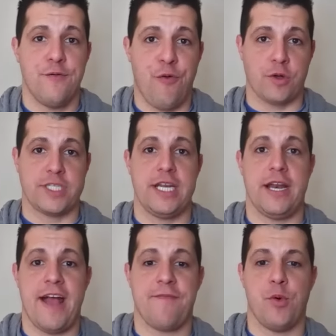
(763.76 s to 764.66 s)

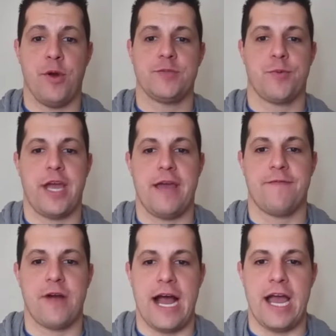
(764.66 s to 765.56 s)
14.5 points per game
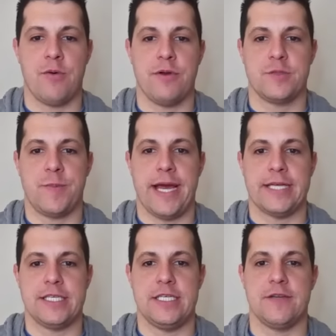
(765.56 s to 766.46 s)
for Iowa this
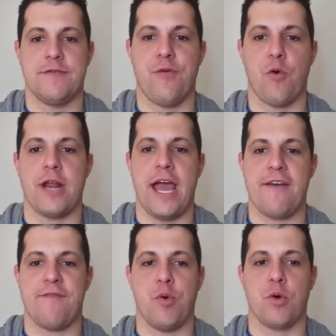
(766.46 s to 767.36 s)
past season,
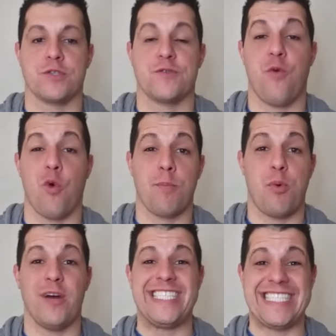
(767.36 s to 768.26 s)
4.5 boards,
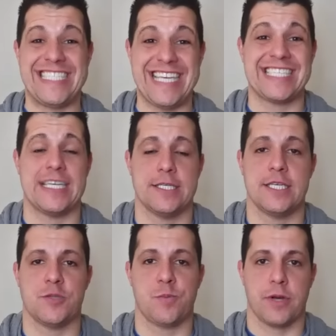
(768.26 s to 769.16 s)
4.6
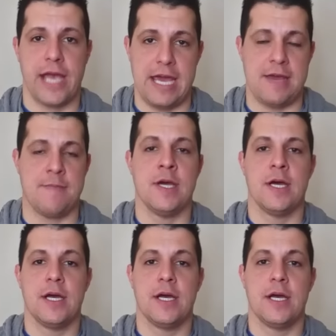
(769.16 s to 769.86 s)
assists per game.